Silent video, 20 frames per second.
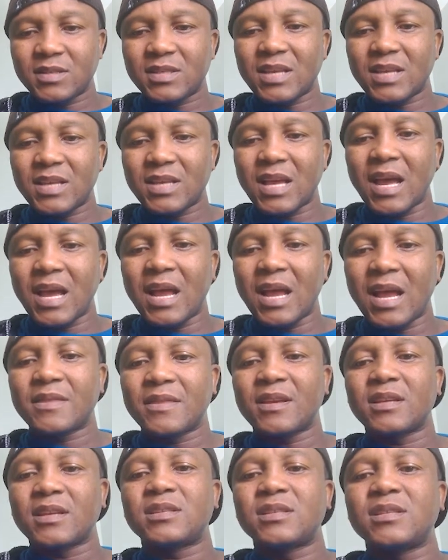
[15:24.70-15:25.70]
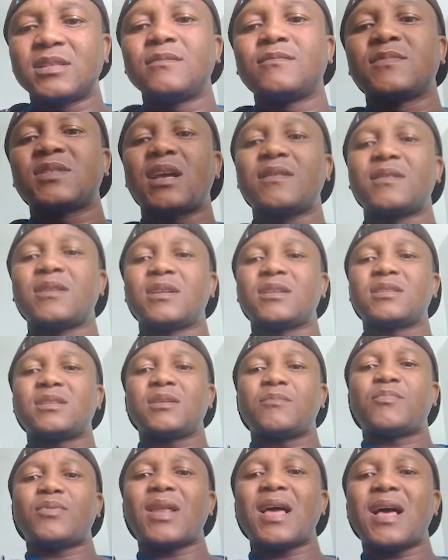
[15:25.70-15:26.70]
sine 3t
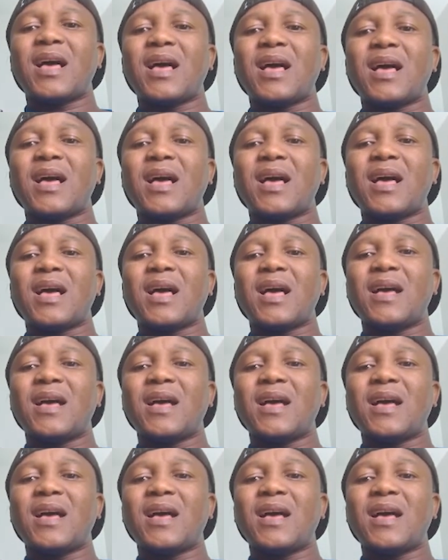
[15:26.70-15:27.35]
plus